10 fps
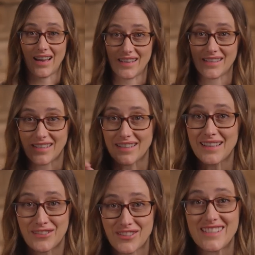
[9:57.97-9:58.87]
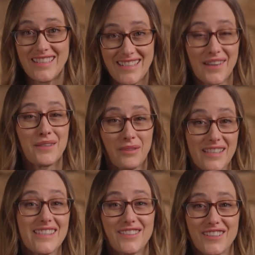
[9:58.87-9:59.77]
I send electricity down
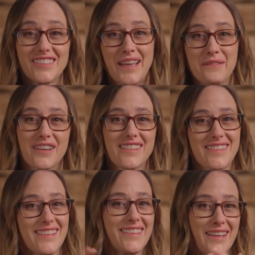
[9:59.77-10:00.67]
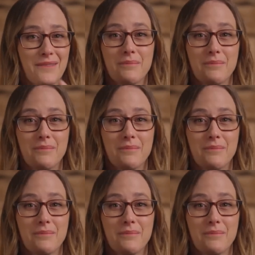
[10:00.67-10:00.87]
implicit neural networks that